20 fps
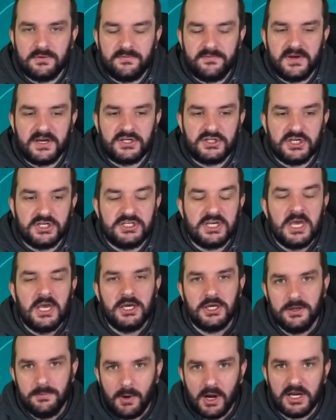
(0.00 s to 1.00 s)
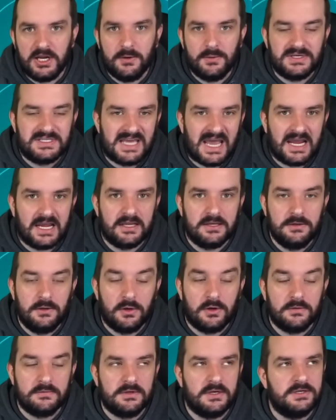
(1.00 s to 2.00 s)
fixtures. You might know
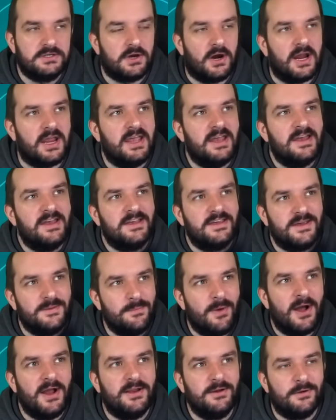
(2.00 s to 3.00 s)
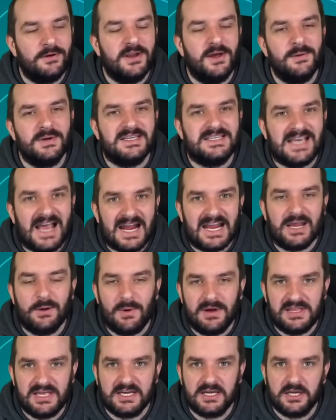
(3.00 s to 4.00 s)
exactly... You might not know exactly
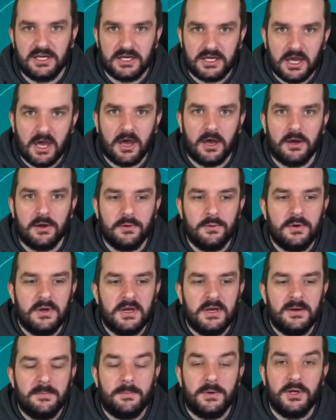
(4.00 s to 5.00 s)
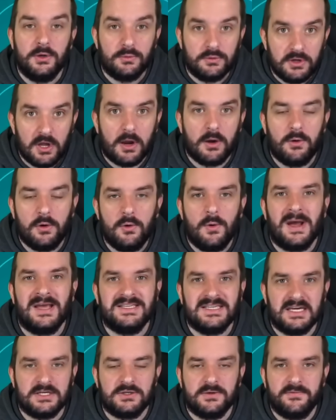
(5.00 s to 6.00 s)
where they're going to go, but you'll know who has
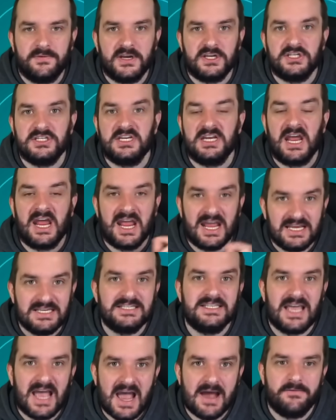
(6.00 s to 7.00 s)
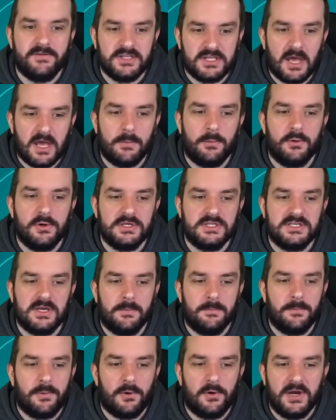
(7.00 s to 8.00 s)
extra fixtures and has to have a double at
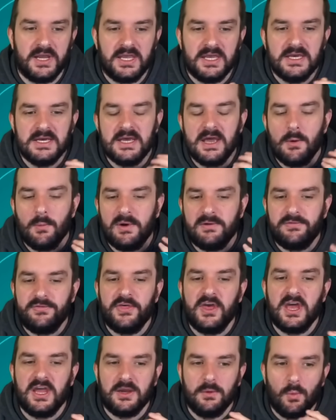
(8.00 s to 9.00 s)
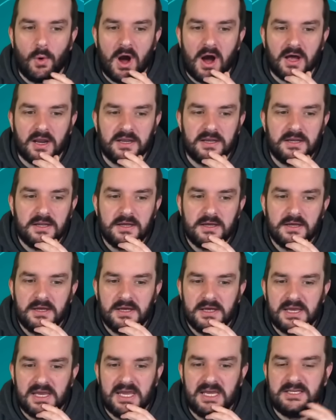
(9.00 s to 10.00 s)
some point. With 31,
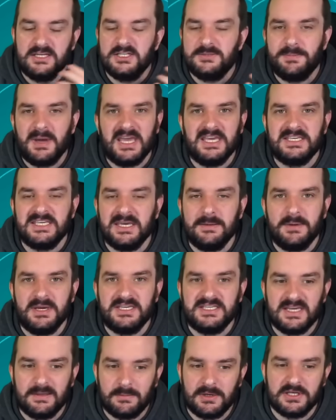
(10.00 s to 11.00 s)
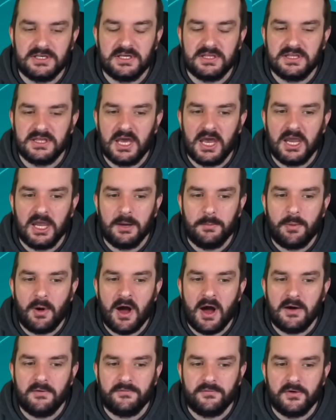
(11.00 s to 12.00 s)
it'd just basically be similar to 30,
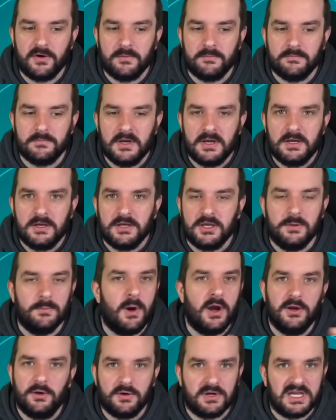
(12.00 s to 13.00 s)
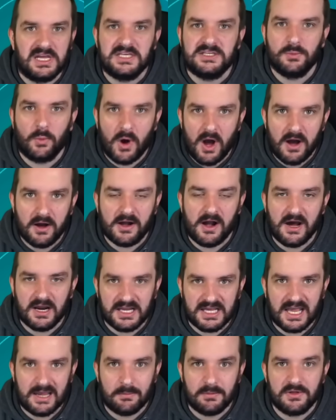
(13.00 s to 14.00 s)
apart from you might not need to wildcard in
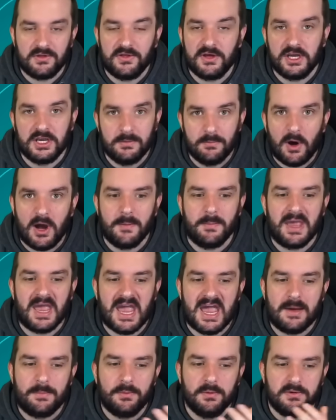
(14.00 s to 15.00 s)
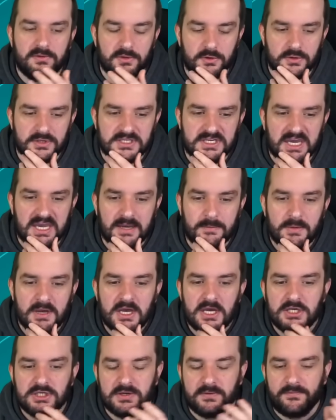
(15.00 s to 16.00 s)
game week 30. You might be happy with your team.
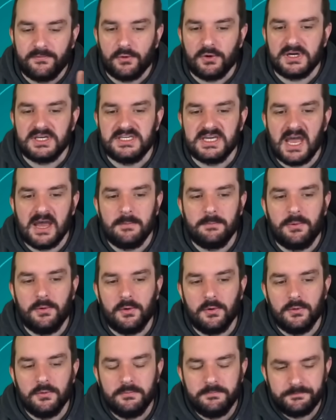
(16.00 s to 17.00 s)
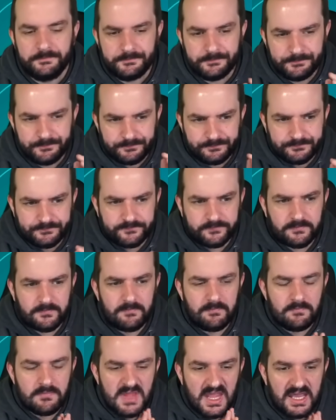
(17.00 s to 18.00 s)
So, for example,
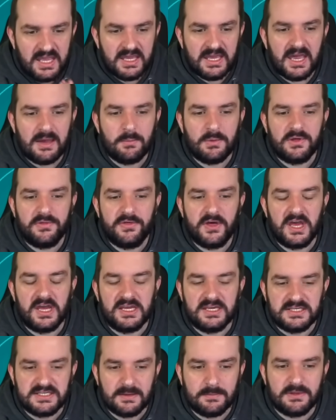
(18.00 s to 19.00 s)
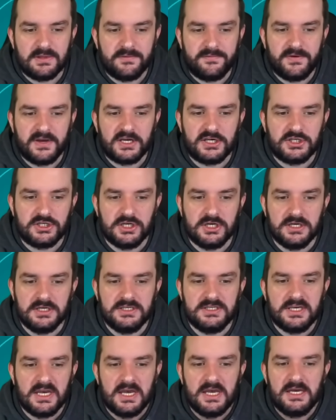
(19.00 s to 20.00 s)
in game week 30, some of the
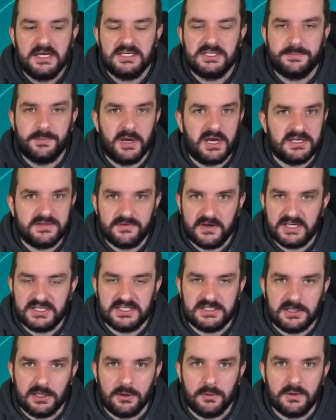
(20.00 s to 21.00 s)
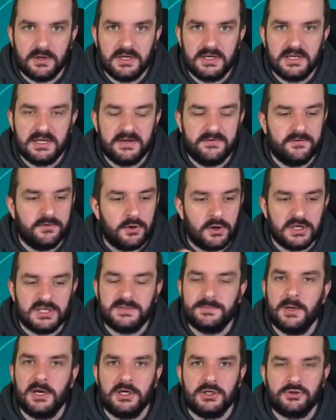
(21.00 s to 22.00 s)
fixtures, Spurs versus Luton. If you've got a
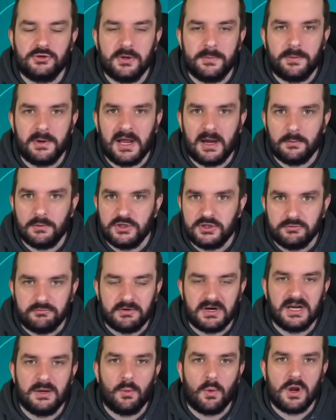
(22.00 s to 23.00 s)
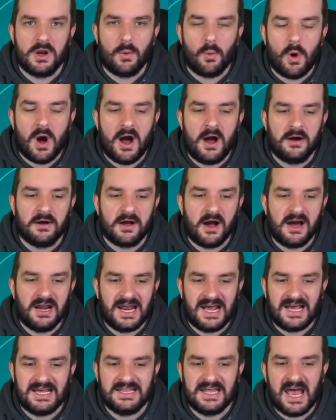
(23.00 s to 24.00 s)
Spurs triple up, would you really want a wildcard
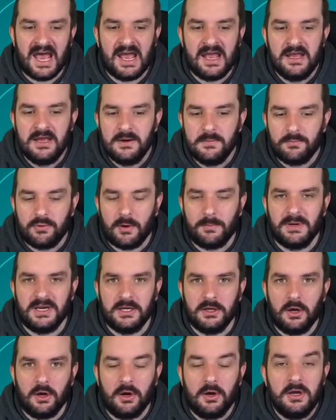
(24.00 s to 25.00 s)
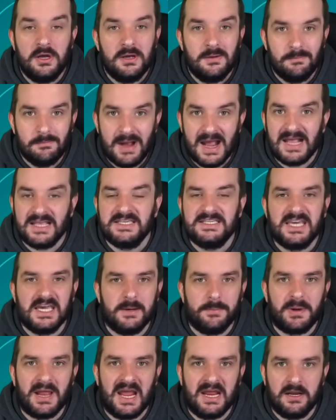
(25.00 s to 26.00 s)
out of that? Probably not. Man City are
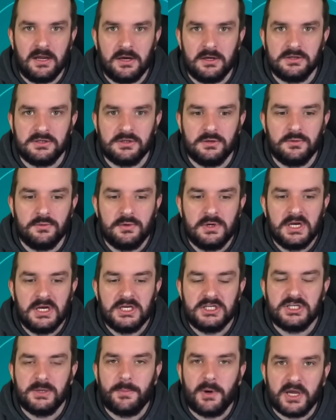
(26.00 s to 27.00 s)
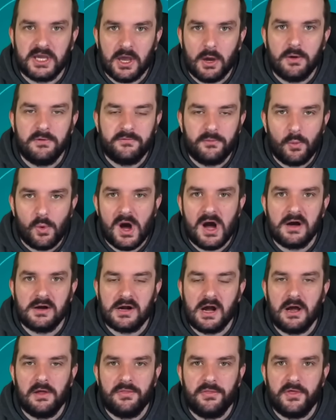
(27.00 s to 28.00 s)
playing Arsenal. So by going for
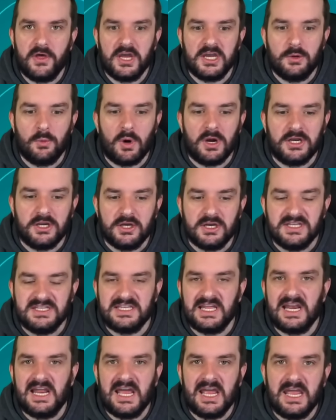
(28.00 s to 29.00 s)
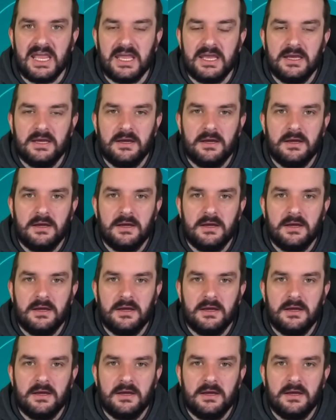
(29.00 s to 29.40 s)
wildcard 31, you can delay